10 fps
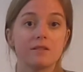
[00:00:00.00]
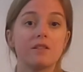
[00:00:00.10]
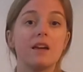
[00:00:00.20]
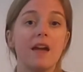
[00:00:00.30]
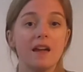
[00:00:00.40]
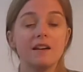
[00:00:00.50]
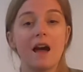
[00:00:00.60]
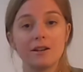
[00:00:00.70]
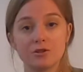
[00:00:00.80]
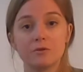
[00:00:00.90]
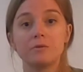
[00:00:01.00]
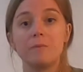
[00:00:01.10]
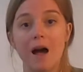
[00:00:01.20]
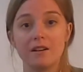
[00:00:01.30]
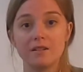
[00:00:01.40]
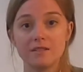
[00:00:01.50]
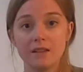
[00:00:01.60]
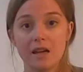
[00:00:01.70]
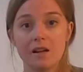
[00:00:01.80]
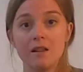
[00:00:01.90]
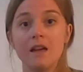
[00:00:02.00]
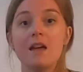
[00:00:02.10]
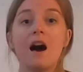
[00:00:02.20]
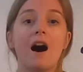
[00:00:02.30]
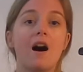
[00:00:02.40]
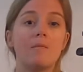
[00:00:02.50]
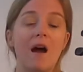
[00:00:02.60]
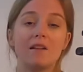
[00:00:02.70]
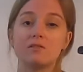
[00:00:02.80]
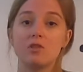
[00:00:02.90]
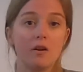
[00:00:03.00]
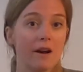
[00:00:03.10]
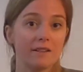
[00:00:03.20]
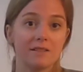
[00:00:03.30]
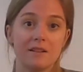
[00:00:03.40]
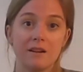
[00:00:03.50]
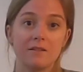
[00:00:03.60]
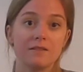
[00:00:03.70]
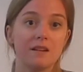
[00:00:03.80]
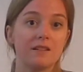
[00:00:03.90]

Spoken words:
So the A natural minor scale has no accidentals.